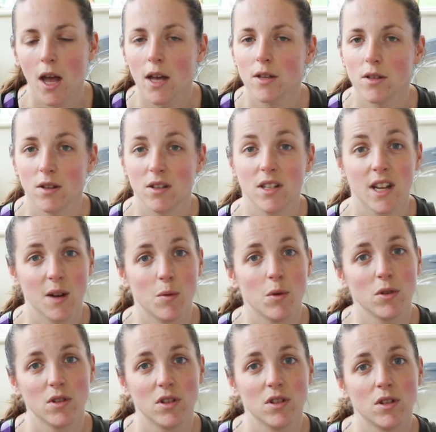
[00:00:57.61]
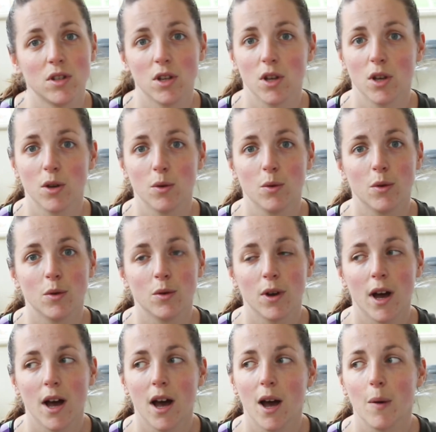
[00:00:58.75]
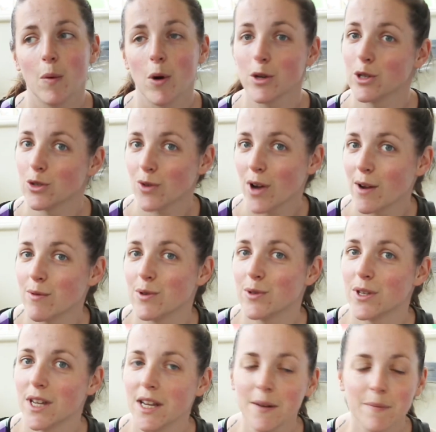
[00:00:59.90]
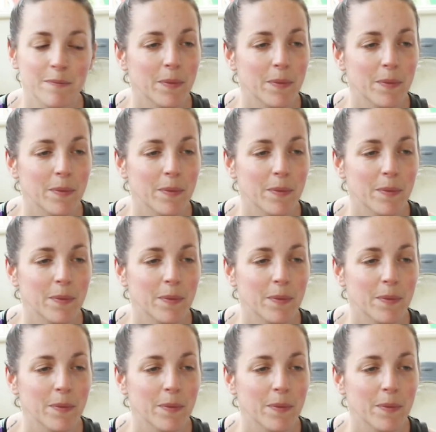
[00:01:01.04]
so today I wanted to do our wash and dry routine,